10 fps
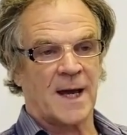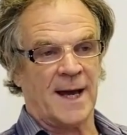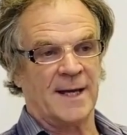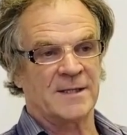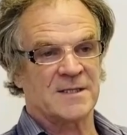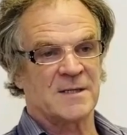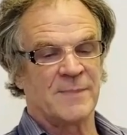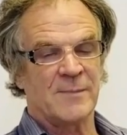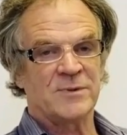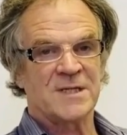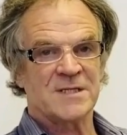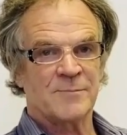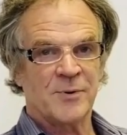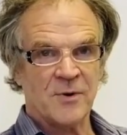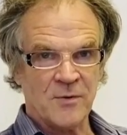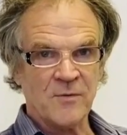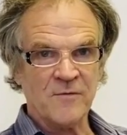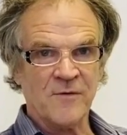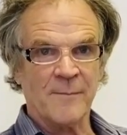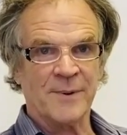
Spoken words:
And some people disapprove,